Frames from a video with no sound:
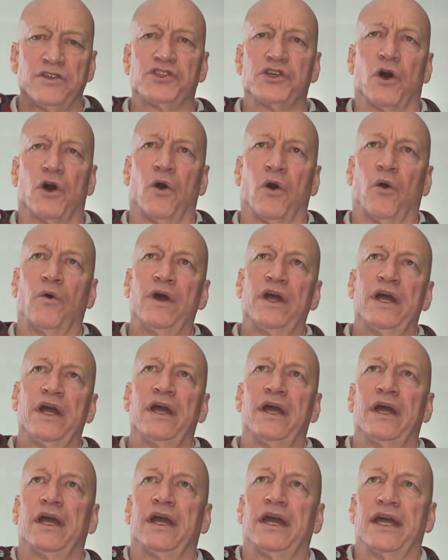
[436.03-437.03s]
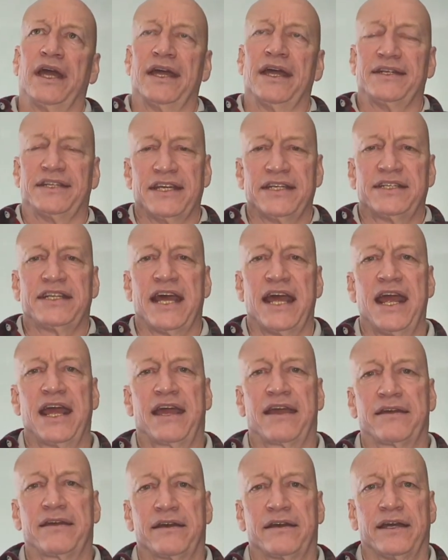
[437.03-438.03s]
So it did
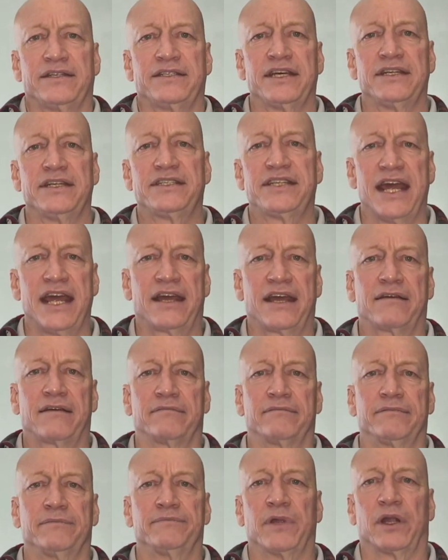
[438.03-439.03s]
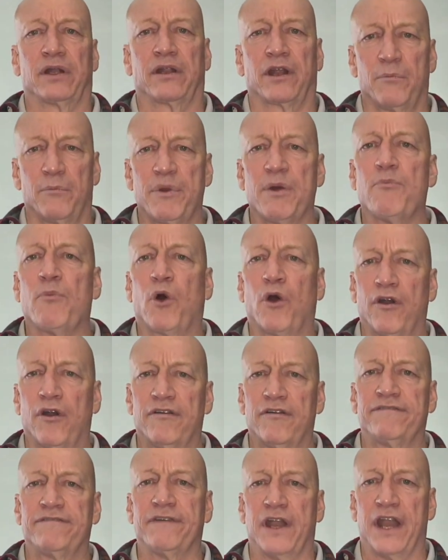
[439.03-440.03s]
take a little bit
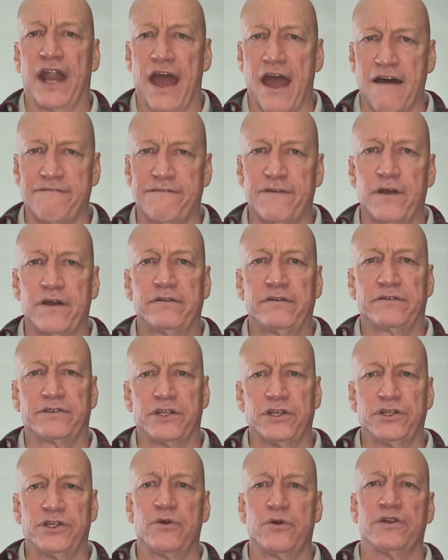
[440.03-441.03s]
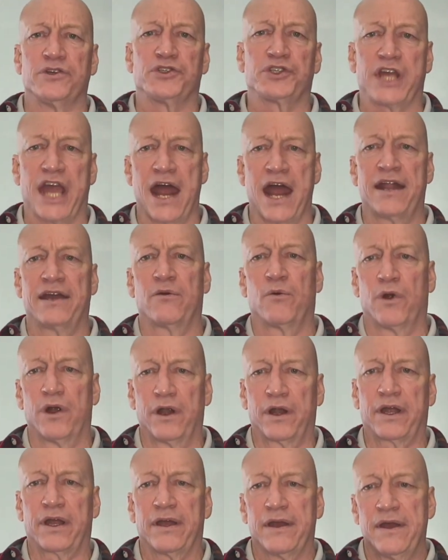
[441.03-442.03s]
more of an effort to do the scanning
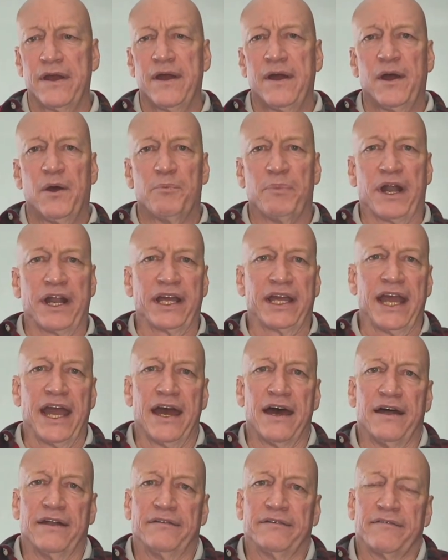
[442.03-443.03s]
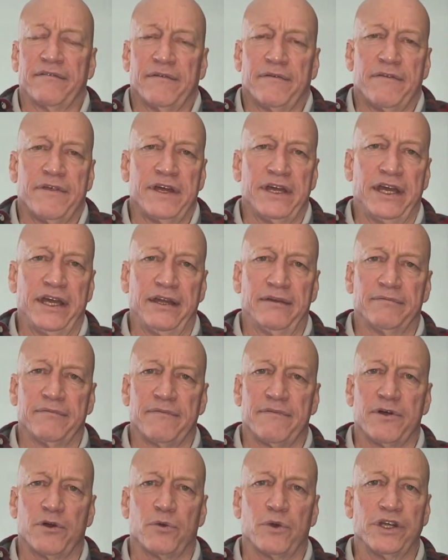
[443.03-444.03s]
work. But again, the
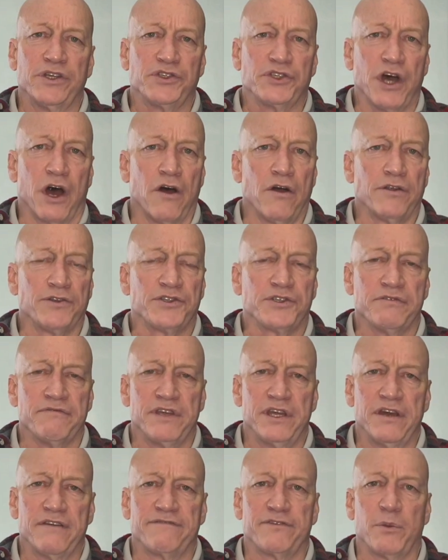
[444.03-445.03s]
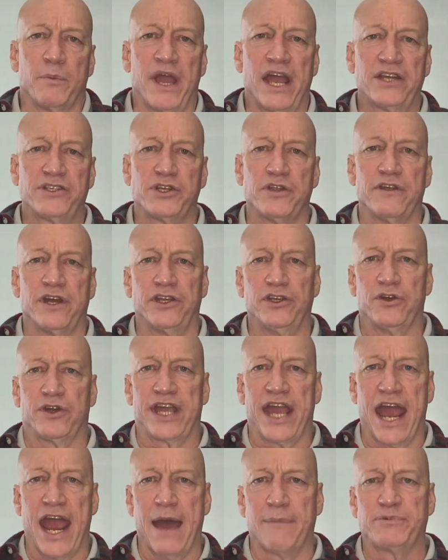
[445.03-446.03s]
results of the information that
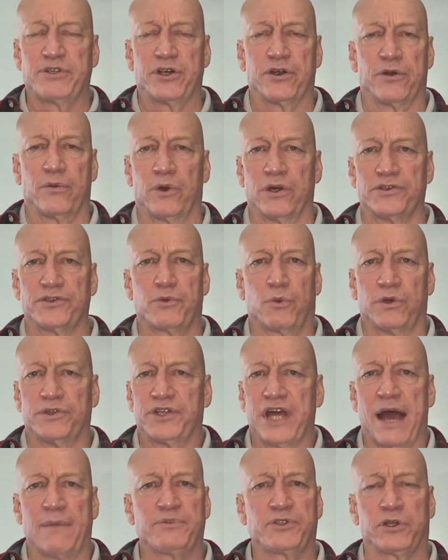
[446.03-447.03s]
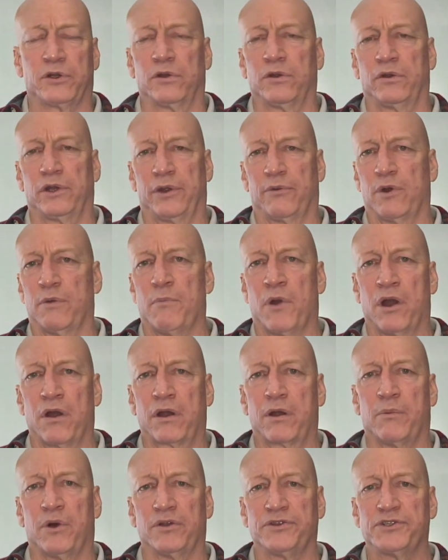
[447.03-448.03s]
you captured was absolutely
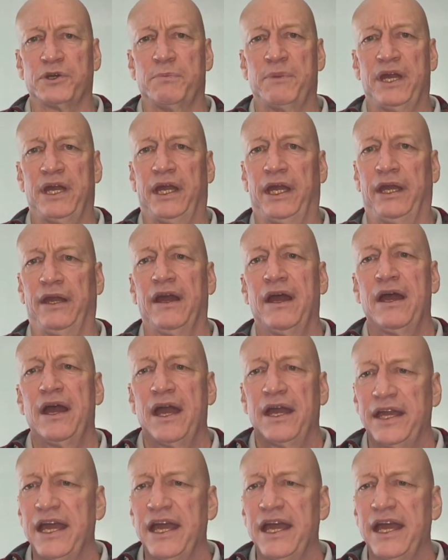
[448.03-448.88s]
remarkable to me.